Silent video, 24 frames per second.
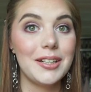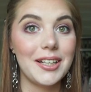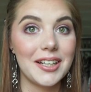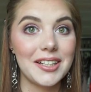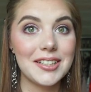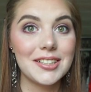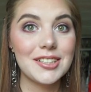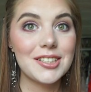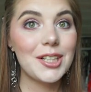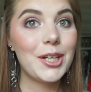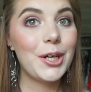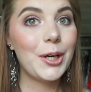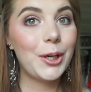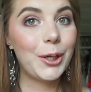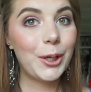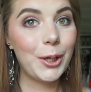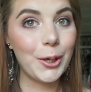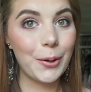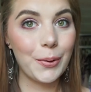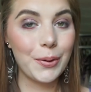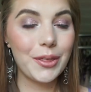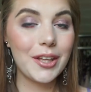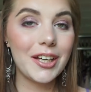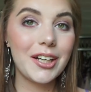less
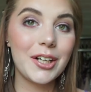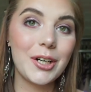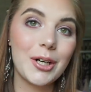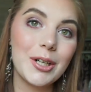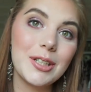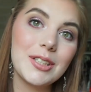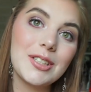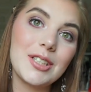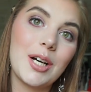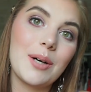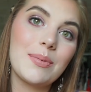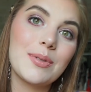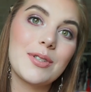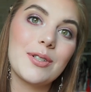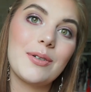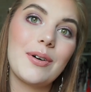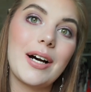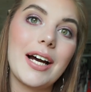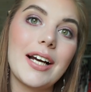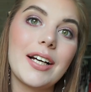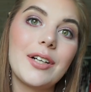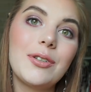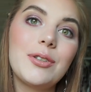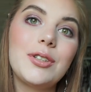clothing on top so
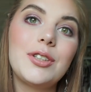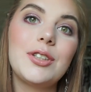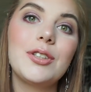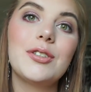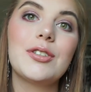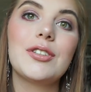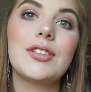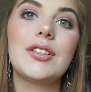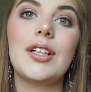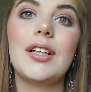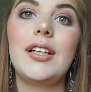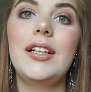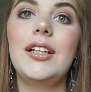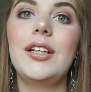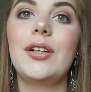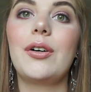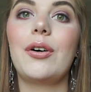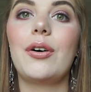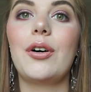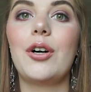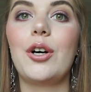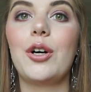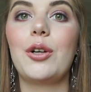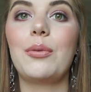I could use it
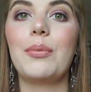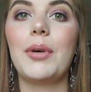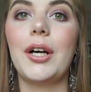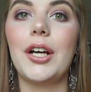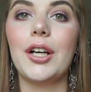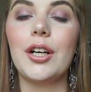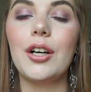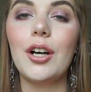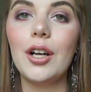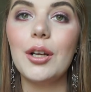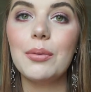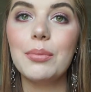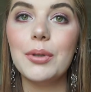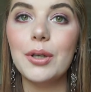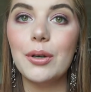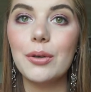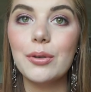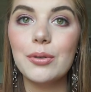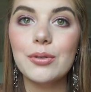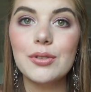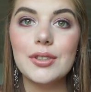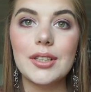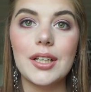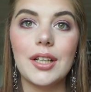here on my
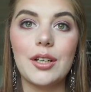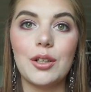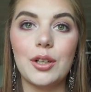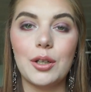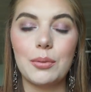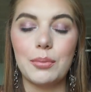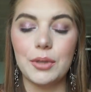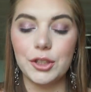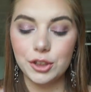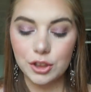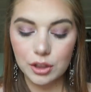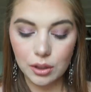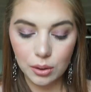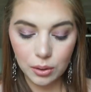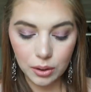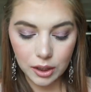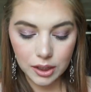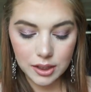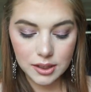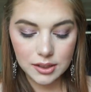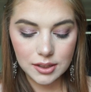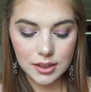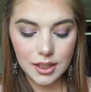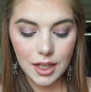collarbones and on my
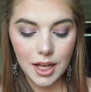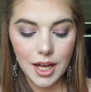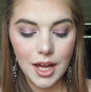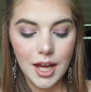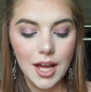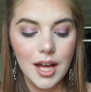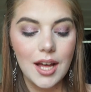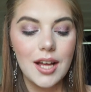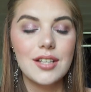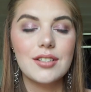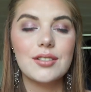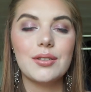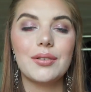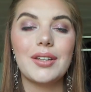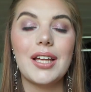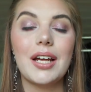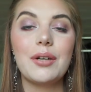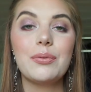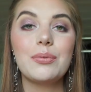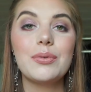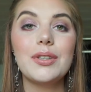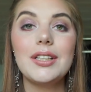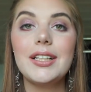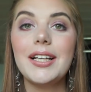shoulders so
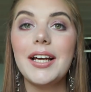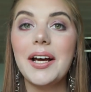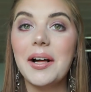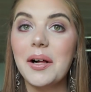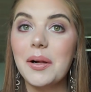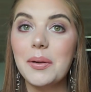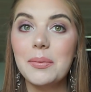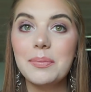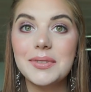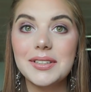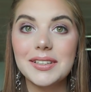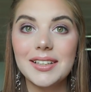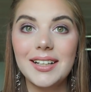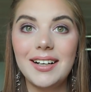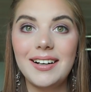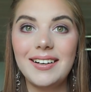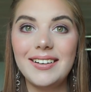that really helped